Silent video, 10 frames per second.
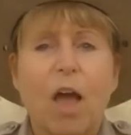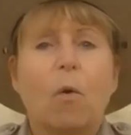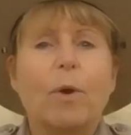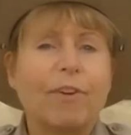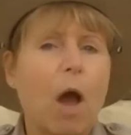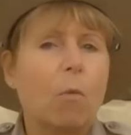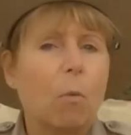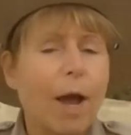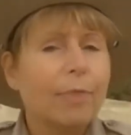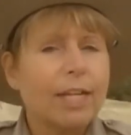We've got
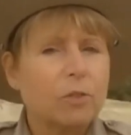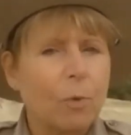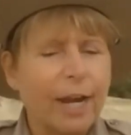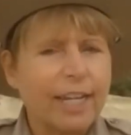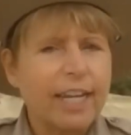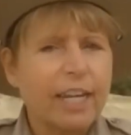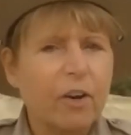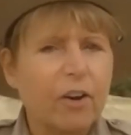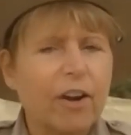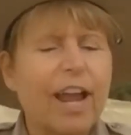one that's right
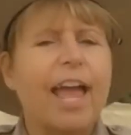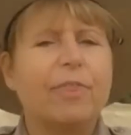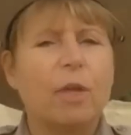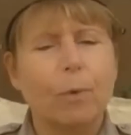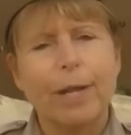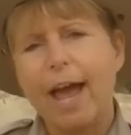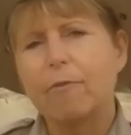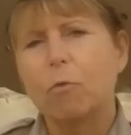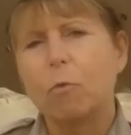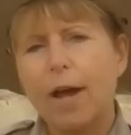here, and then we
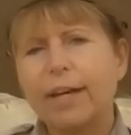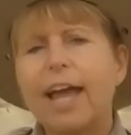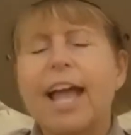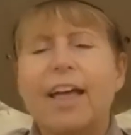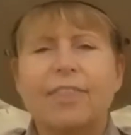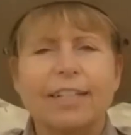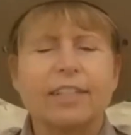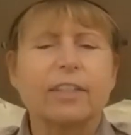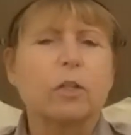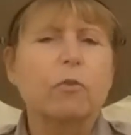have one that's a
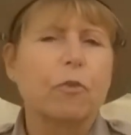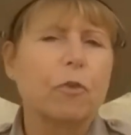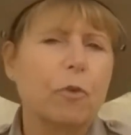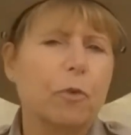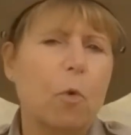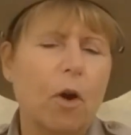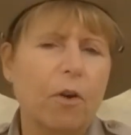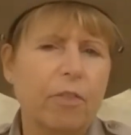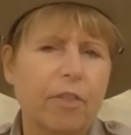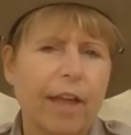little further
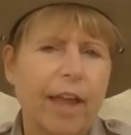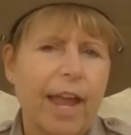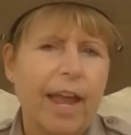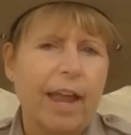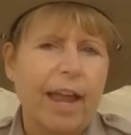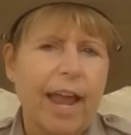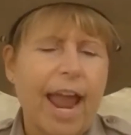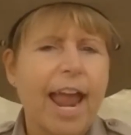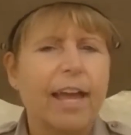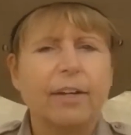north.
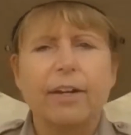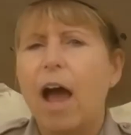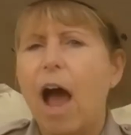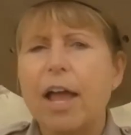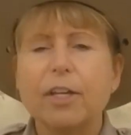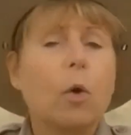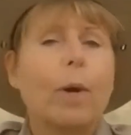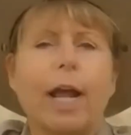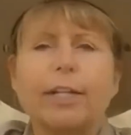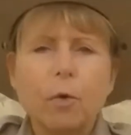And you know
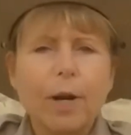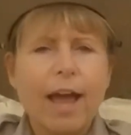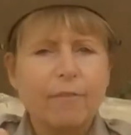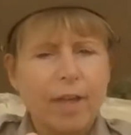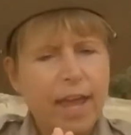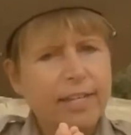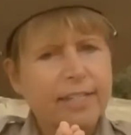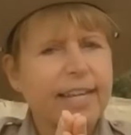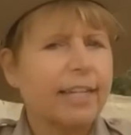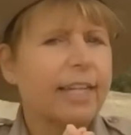what? I don't have a
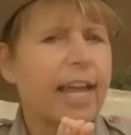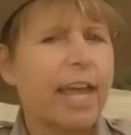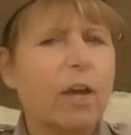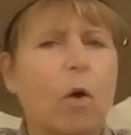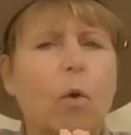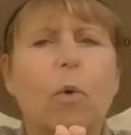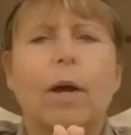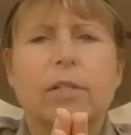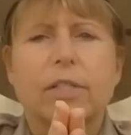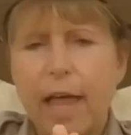San Diego
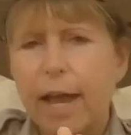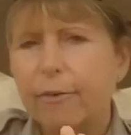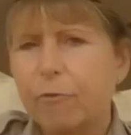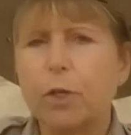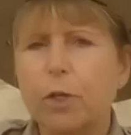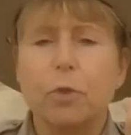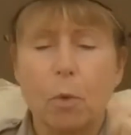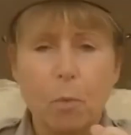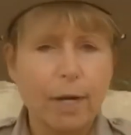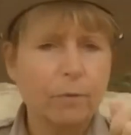slide for you. The
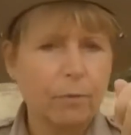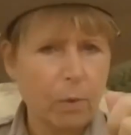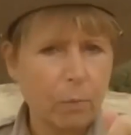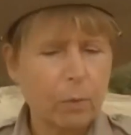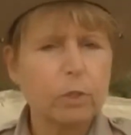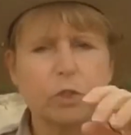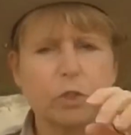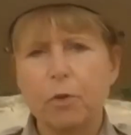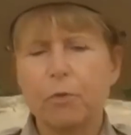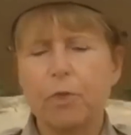one that we will show
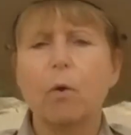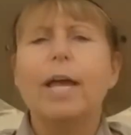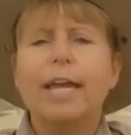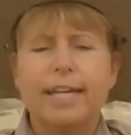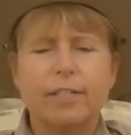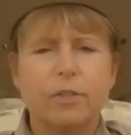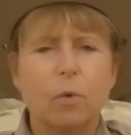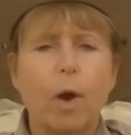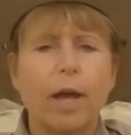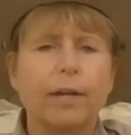you, though, is the
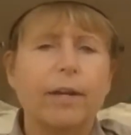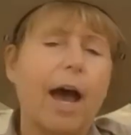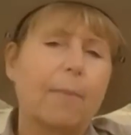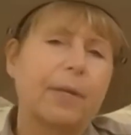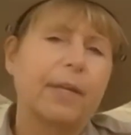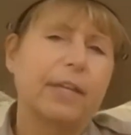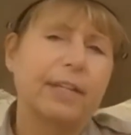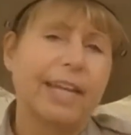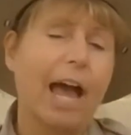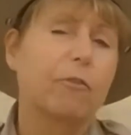one up in
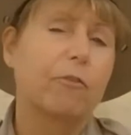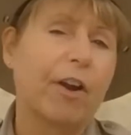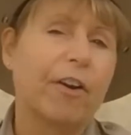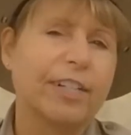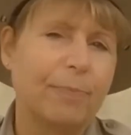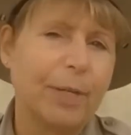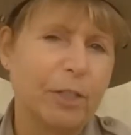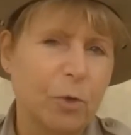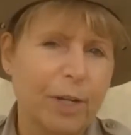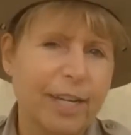Calaveras Big
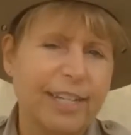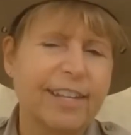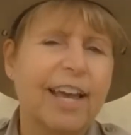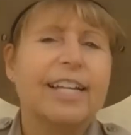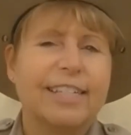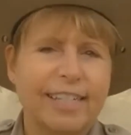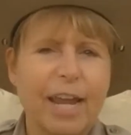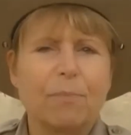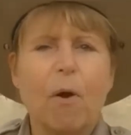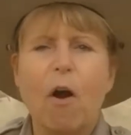Trees
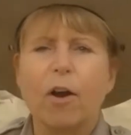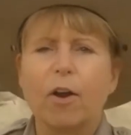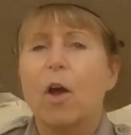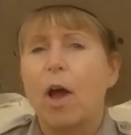State Park,